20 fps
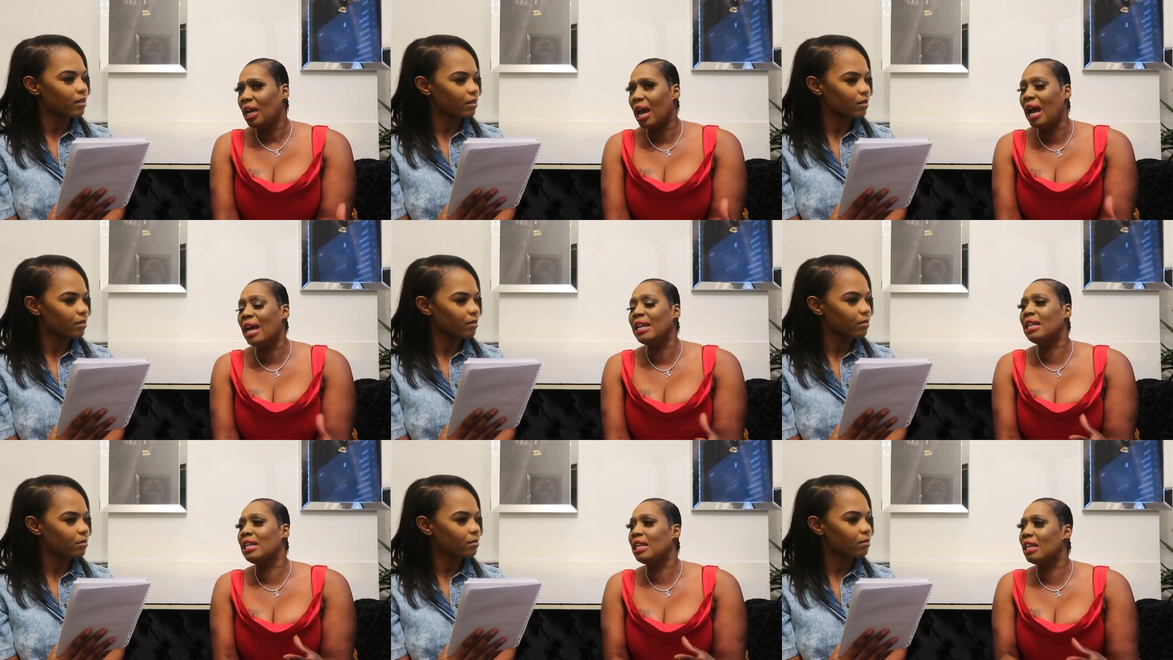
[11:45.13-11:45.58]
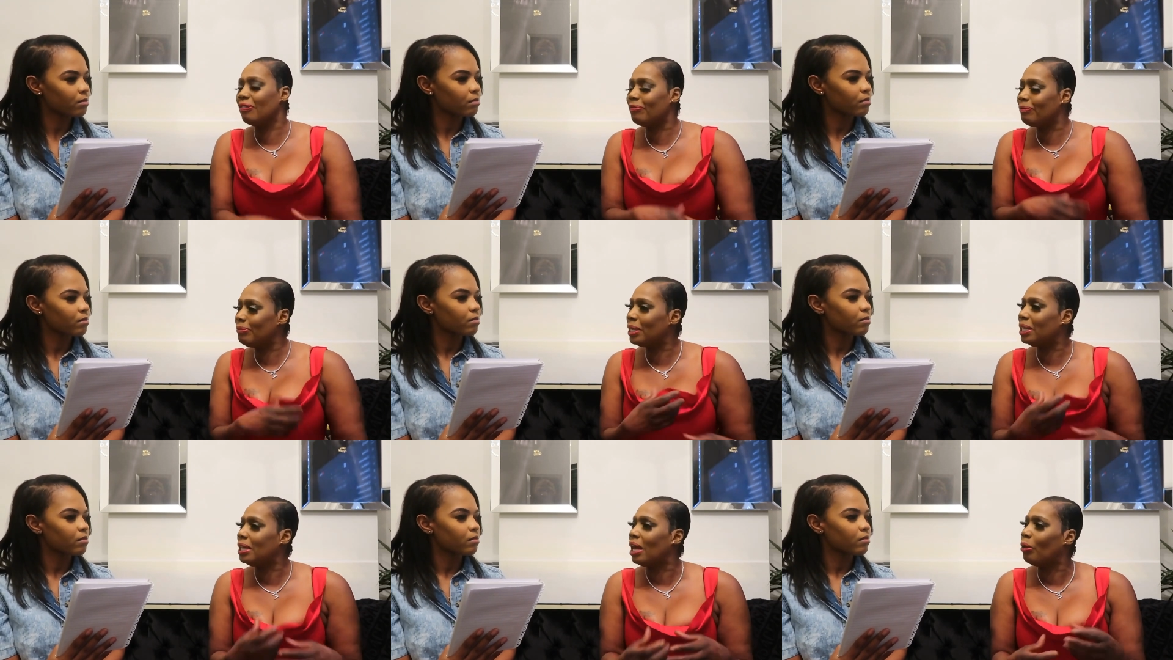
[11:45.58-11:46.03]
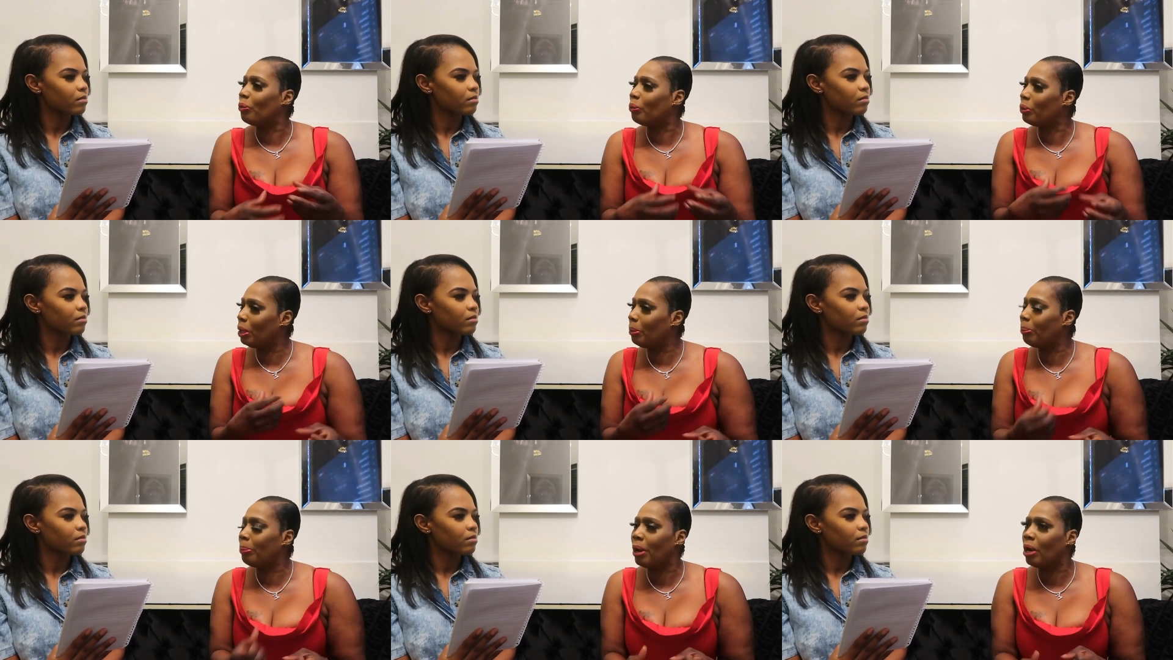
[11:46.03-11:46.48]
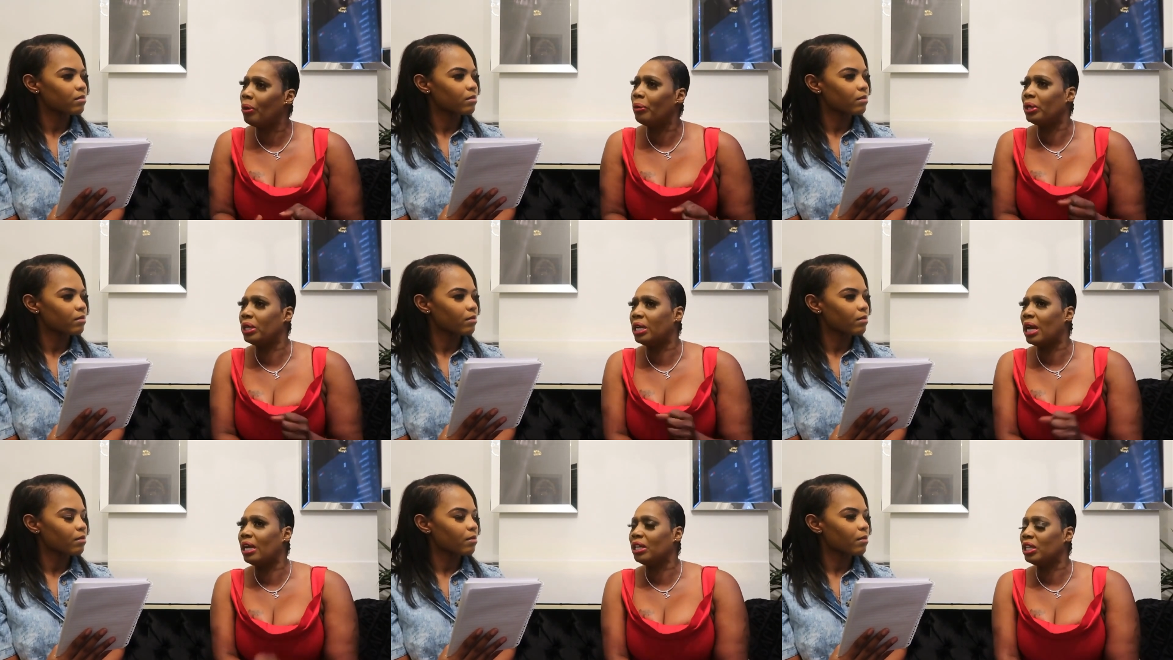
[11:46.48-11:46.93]
Speaker 1: and give me that
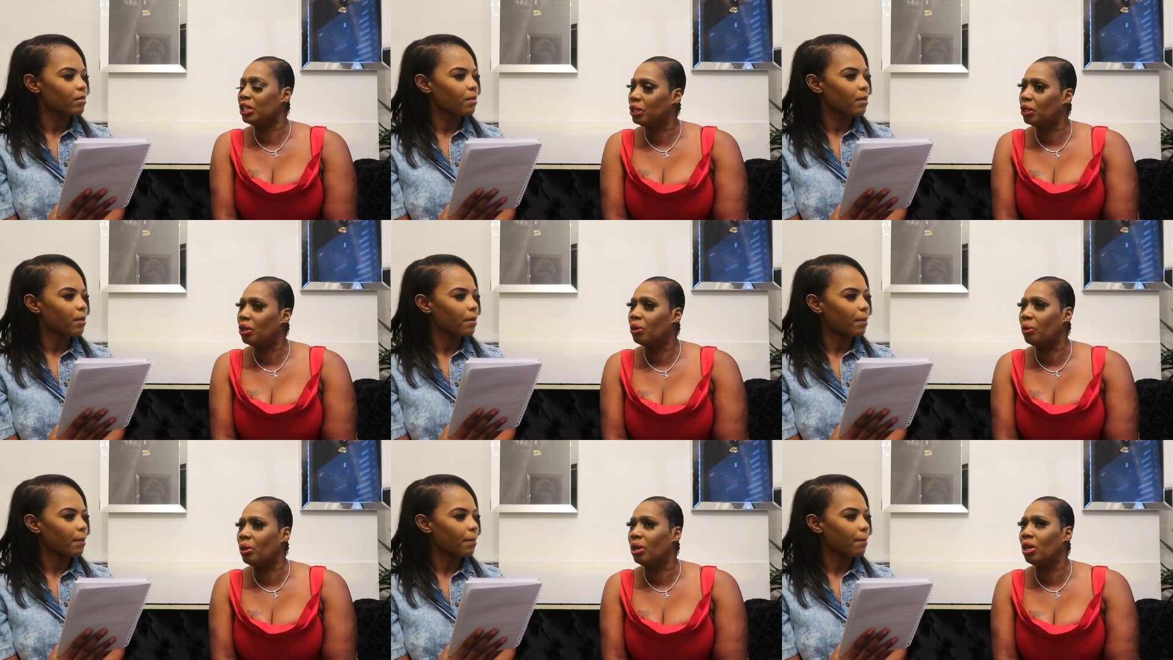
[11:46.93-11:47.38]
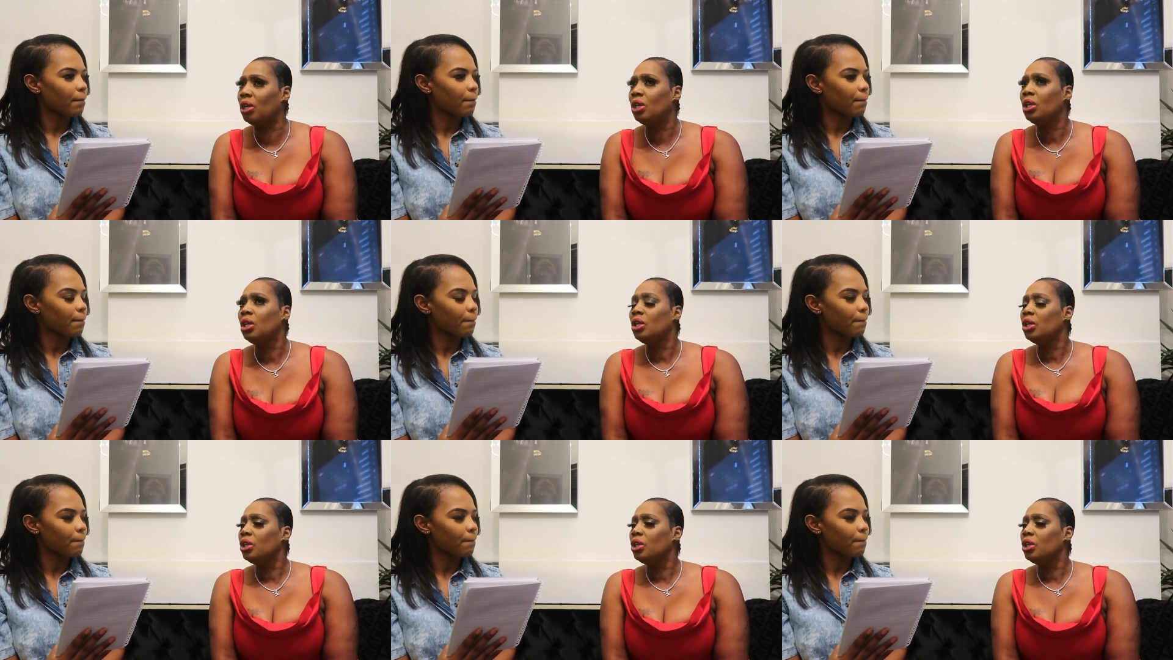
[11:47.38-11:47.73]
willpower that you know what